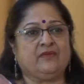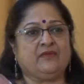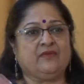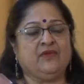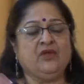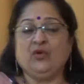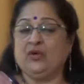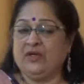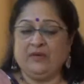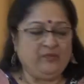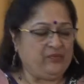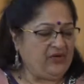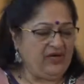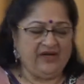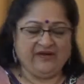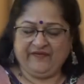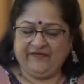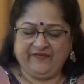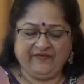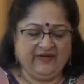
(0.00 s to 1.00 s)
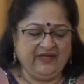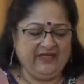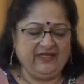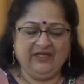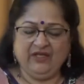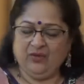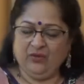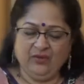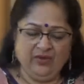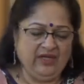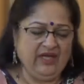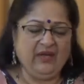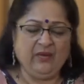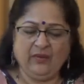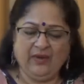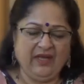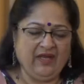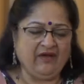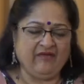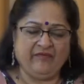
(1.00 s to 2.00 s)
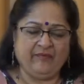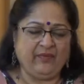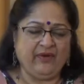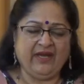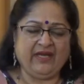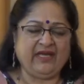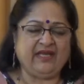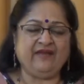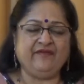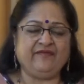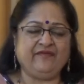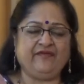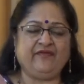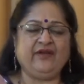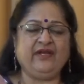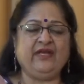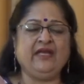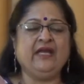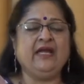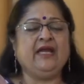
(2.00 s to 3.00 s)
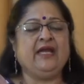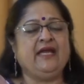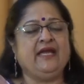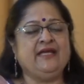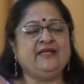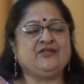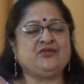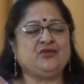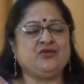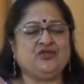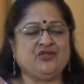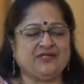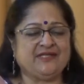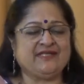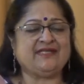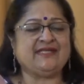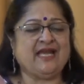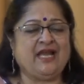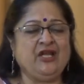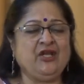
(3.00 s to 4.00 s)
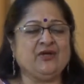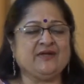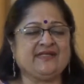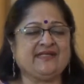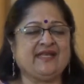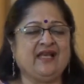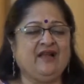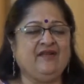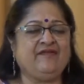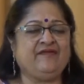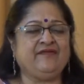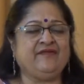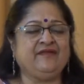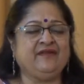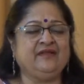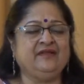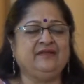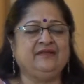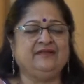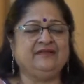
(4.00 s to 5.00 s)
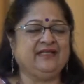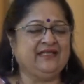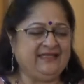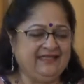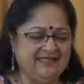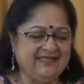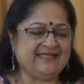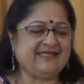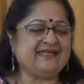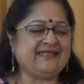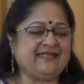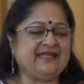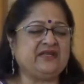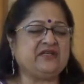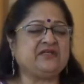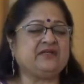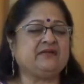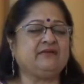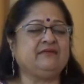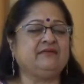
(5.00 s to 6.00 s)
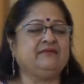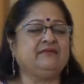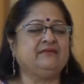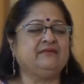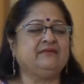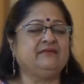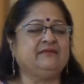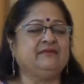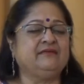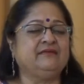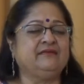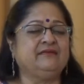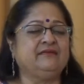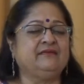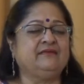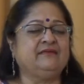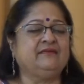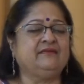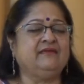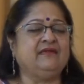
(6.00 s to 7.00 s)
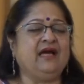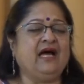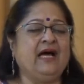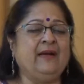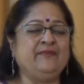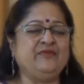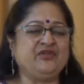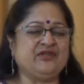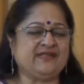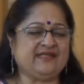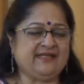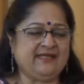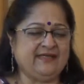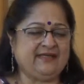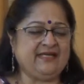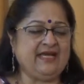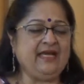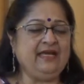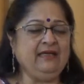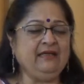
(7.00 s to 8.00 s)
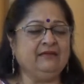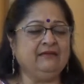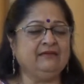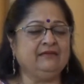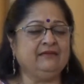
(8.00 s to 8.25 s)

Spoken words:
you can break free, the only way of breaking free is to just tell yourself that this is it. I'm just sitting